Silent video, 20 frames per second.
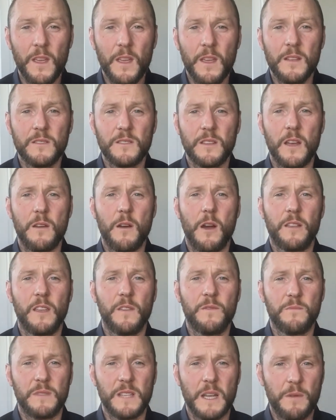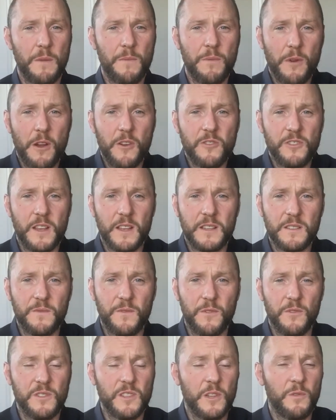So I give them dummy projects
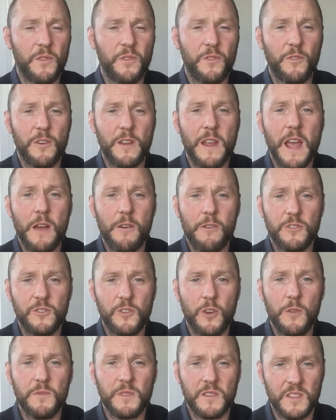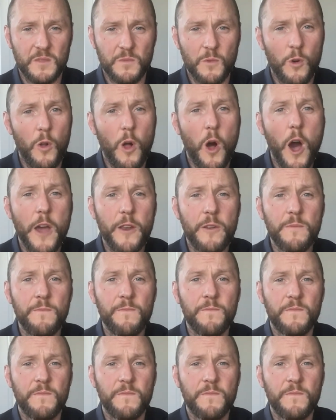for 2 or 3 hour jobs, a small item,